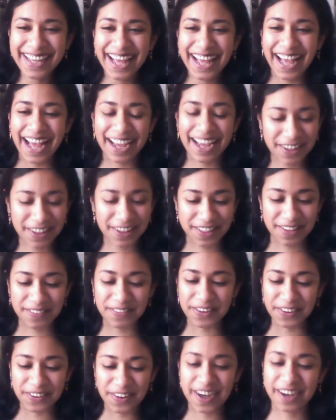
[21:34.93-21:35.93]
I got some
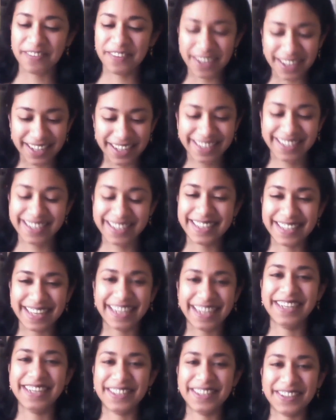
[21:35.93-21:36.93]
good recommendations.
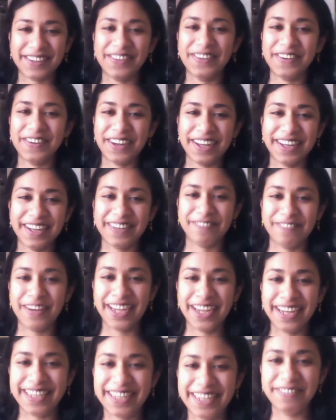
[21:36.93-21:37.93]
I need to go get
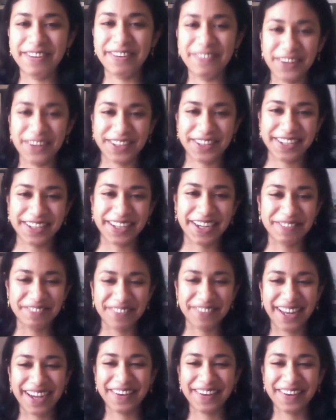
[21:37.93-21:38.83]
my TV watching up now.